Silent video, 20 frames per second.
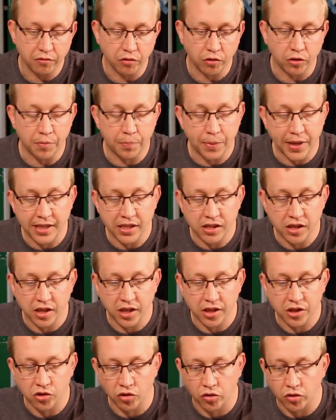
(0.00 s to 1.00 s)
run a
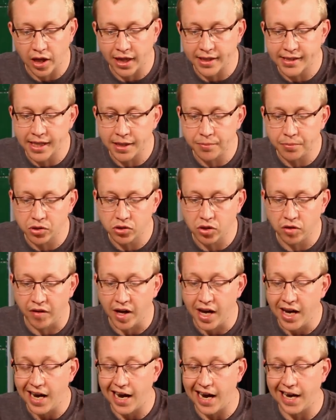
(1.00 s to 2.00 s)
business, all that type of stuff.